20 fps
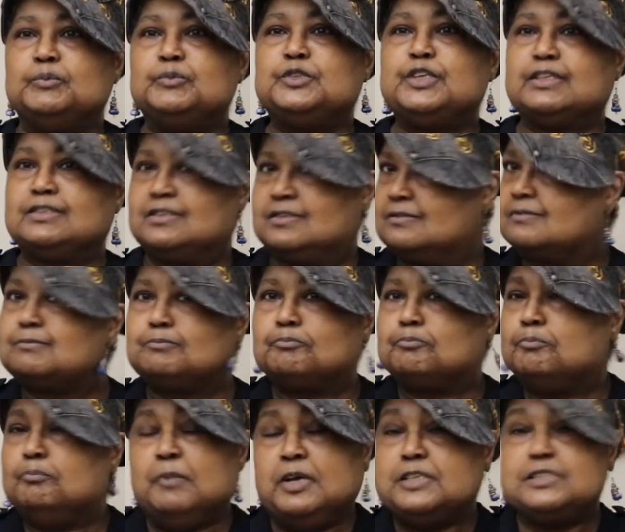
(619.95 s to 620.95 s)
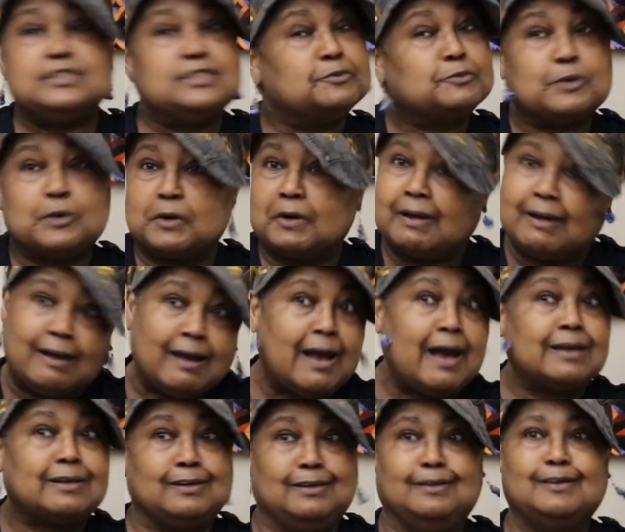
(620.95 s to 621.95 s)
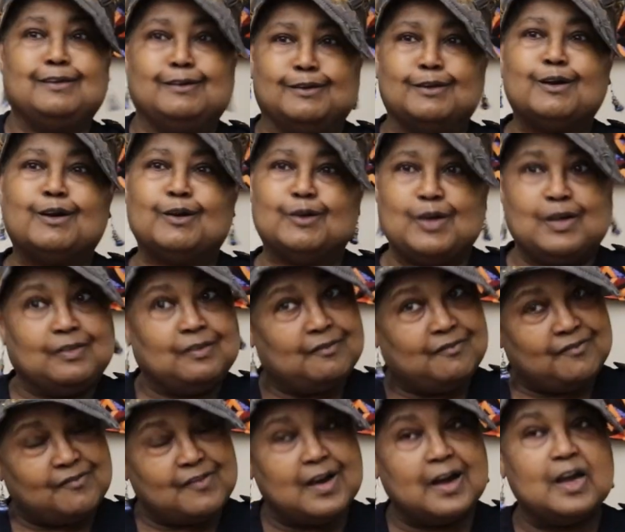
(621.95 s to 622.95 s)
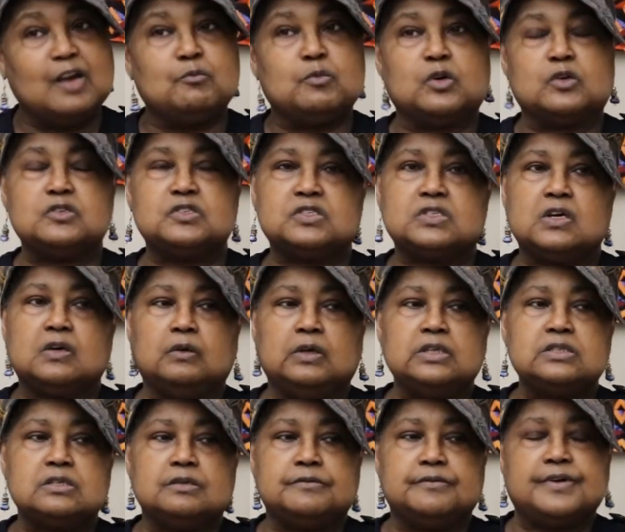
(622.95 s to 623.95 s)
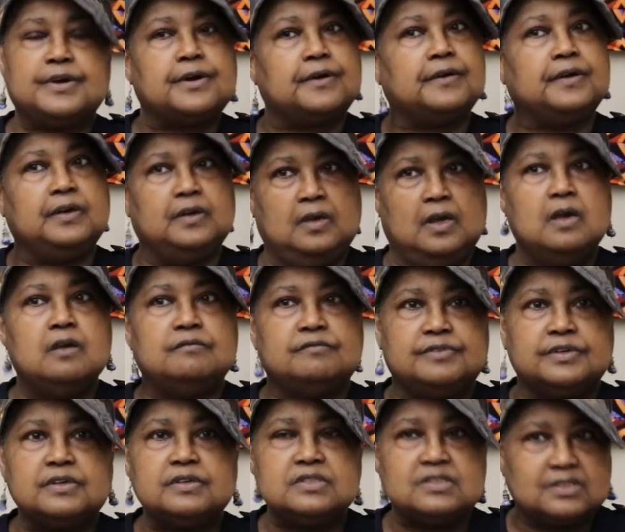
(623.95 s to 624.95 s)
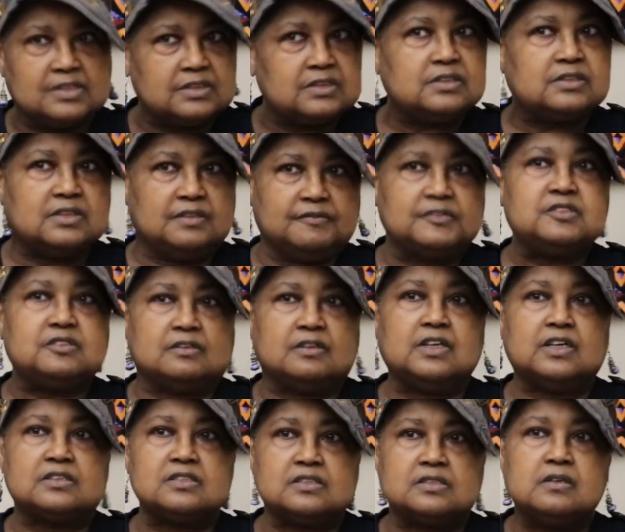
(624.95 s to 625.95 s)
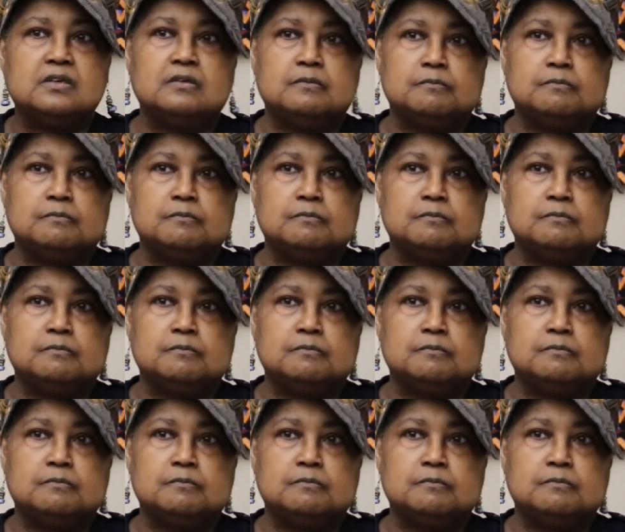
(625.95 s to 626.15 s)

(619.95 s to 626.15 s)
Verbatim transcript: just mentioned the word cotton, you know, and the fiber, so it's a very, very sensitive to us.